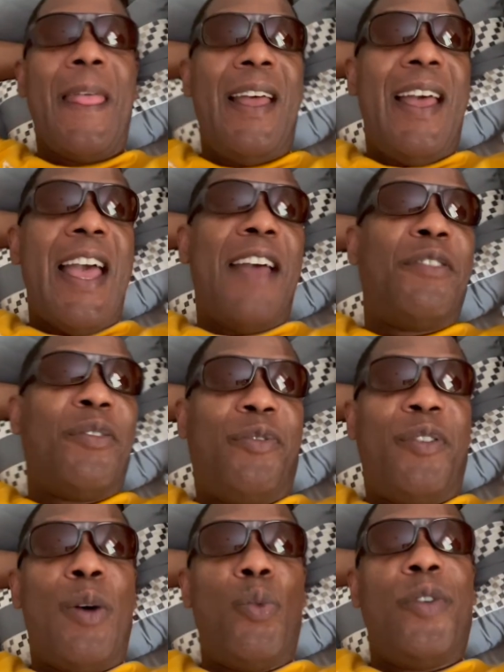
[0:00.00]
having
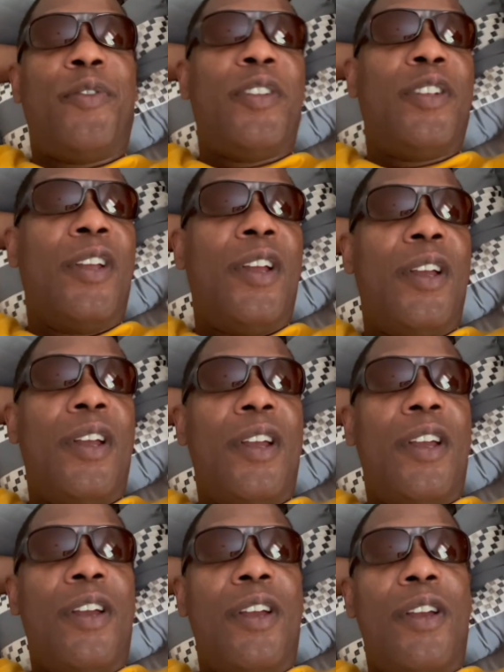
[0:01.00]
fun with it,
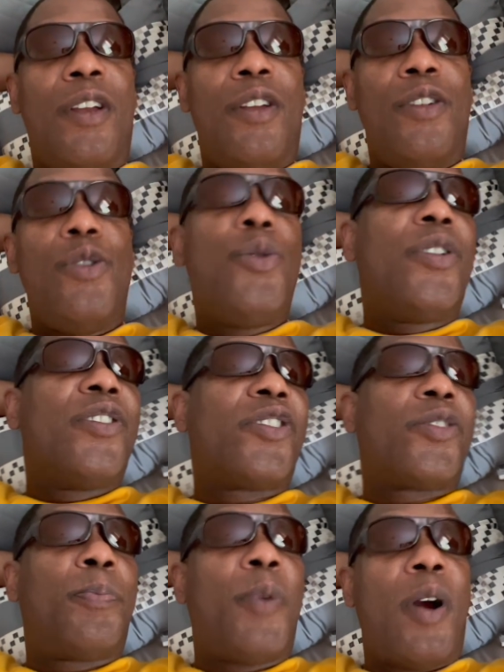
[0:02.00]
you can
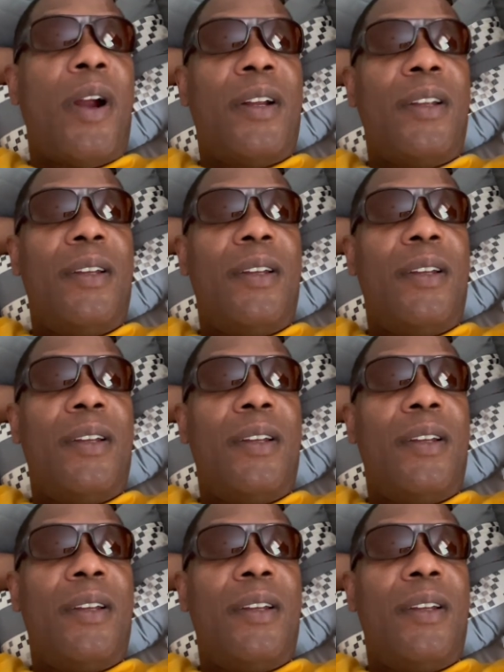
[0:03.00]
spark